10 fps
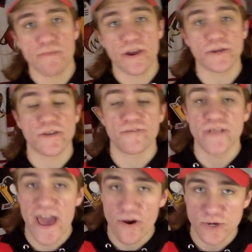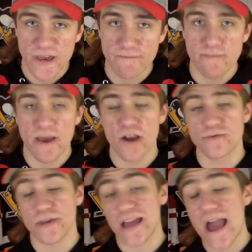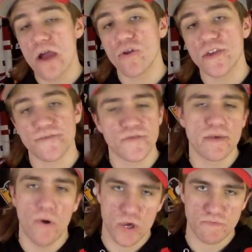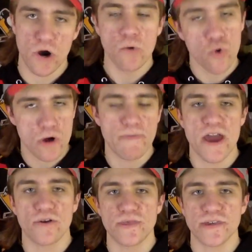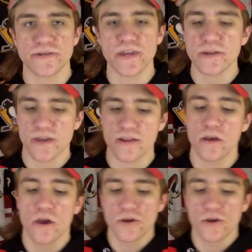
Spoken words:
Because the Flyers have been better. The Coyotes, for the most part, were better this season.